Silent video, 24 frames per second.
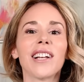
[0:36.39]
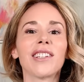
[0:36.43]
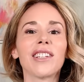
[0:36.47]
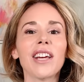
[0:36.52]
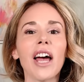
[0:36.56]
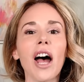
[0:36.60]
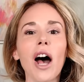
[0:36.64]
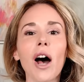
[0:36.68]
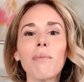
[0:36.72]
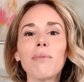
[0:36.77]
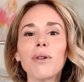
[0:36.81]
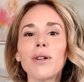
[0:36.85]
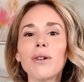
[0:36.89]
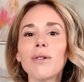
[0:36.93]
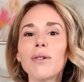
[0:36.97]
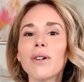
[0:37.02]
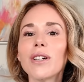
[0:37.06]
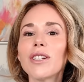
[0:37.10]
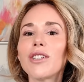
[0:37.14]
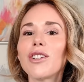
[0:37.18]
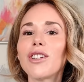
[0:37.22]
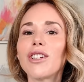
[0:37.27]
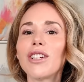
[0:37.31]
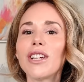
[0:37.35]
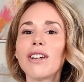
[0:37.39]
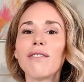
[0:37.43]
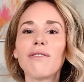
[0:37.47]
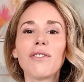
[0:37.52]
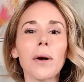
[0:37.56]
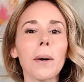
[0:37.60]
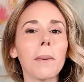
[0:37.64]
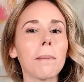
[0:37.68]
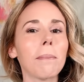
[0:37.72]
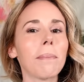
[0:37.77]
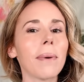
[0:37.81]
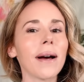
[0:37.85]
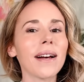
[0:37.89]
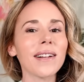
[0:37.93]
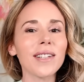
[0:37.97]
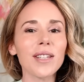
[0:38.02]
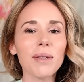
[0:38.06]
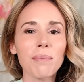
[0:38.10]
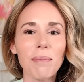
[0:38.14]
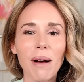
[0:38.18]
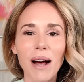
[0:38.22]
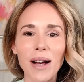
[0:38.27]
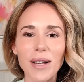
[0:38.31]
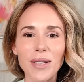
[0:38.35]
to help you achieve your
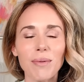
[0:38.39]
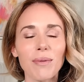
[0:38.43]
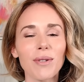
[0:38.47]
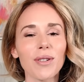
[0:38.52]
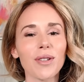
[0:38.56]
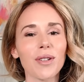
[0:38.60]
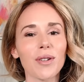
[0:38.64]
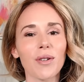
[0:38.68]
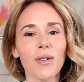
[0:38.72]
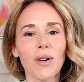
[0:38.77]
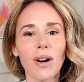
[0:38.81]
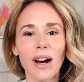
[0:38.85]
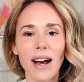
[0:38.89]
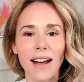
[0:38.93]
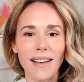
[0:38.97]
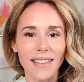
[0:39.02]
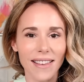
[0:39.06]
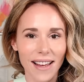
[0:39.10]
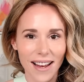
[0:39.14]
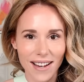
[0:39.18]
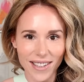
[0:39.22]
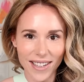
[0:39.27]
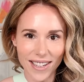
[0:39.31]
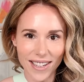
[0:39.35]
best possible score on the